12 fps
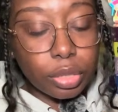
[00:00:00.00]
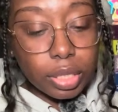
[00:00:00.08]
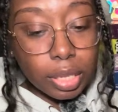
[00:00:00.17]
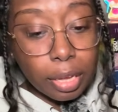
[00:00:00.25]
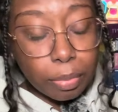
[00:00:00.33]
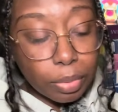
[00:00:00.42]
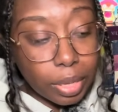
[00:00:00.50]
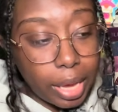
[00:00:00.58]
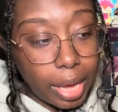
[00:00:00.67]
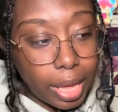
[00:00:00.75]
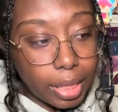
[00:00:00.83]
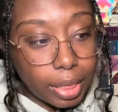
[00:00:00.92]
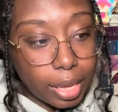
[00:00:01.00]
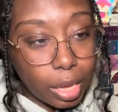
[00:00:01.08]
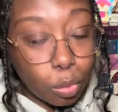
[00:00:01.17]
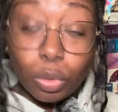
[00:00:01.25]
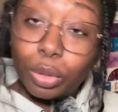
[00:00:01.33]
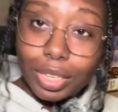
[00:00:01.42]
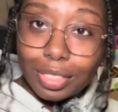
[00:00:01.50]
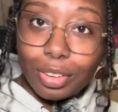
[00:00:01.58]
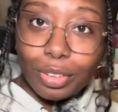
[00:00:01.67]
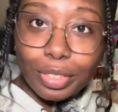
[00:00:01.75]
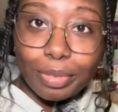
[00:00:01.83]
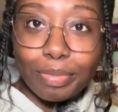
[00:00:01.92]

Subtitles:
this up, and then we'll get started.